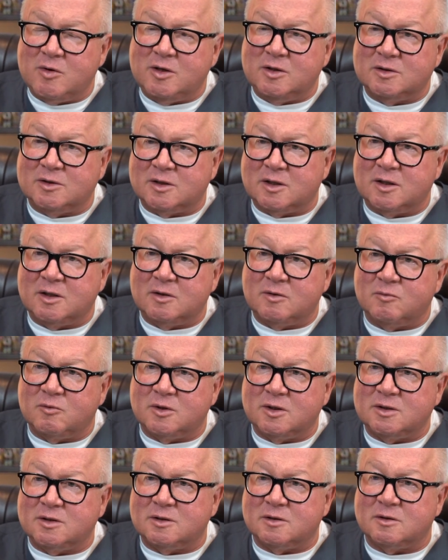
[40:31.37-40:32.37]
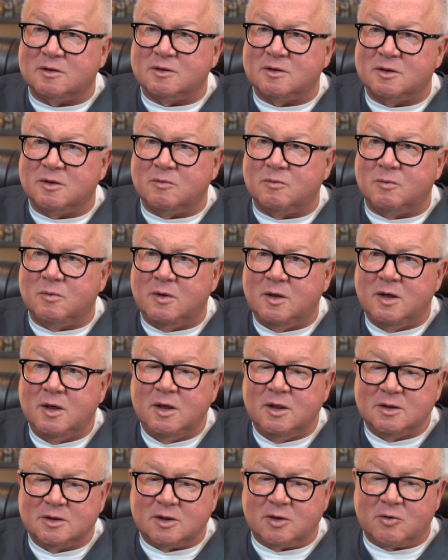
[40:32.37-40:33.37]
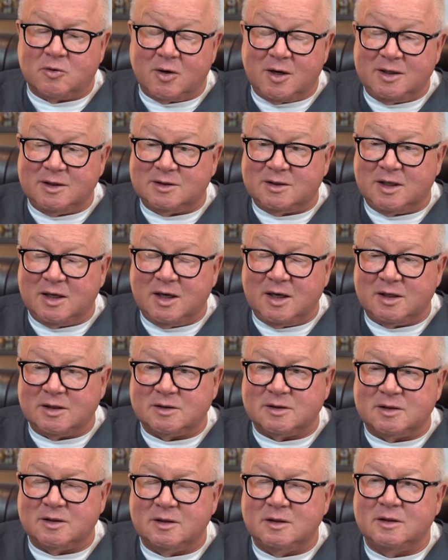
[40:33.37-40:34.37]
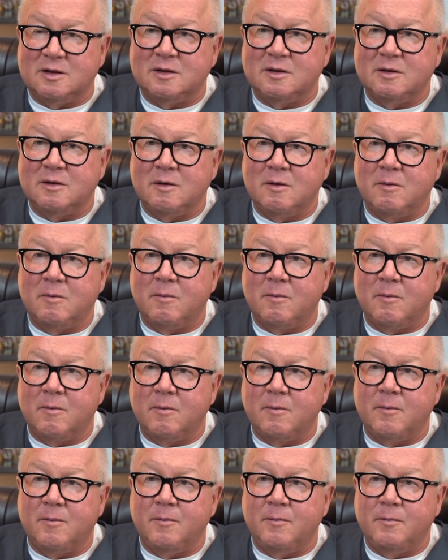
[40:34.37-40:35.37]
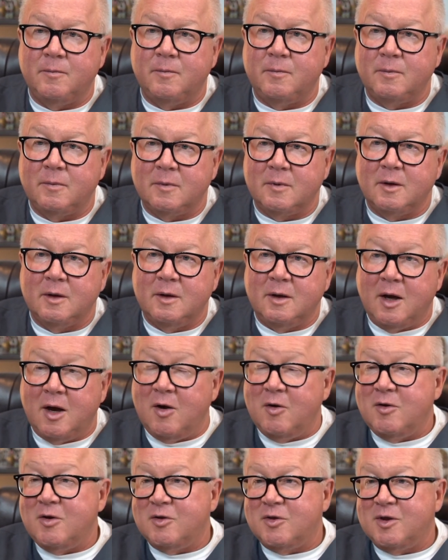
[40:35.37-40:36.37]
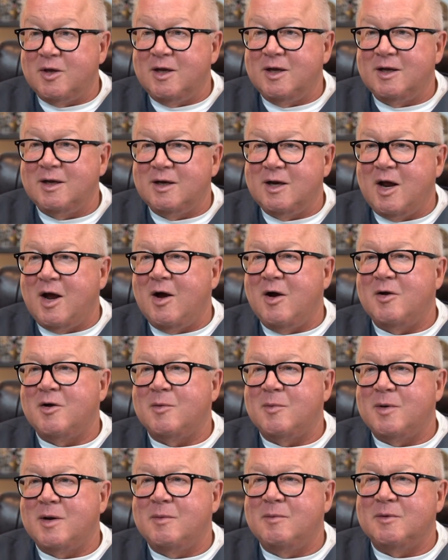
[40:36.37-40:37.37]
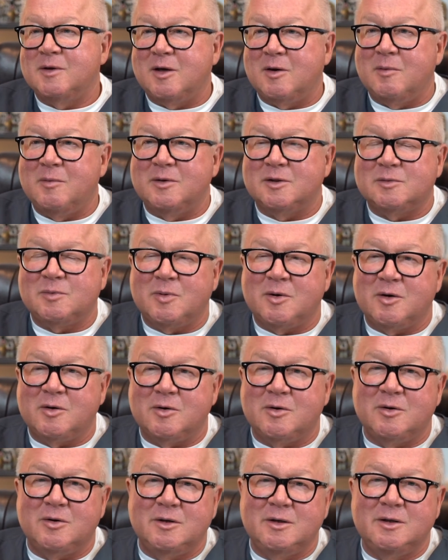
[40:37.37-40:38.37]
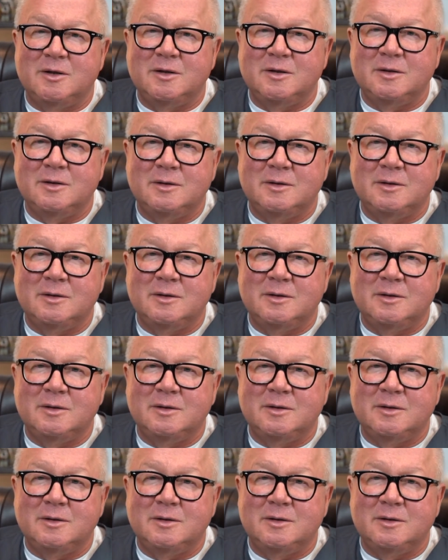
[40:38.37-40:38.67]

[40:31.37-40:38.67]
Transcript: I use know. it in research. Yeah. it's a great test. It's because it works so well. oh, you think? No, you're being a little mis I'm Just saying.